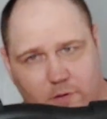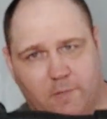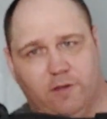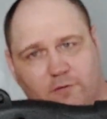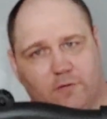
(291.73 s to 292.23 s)
the
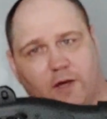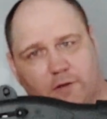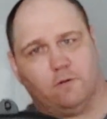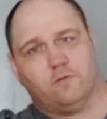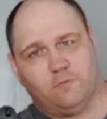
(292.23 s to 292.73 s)
Mesa
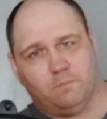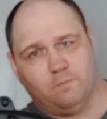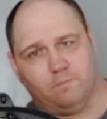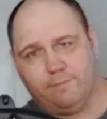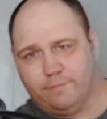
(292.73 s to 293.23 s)
Tactical
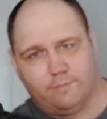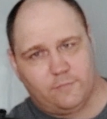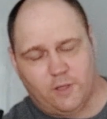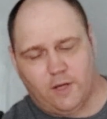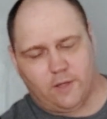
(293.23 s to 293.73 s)

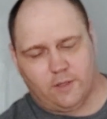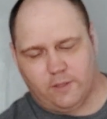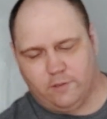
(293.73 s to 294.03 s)
stock.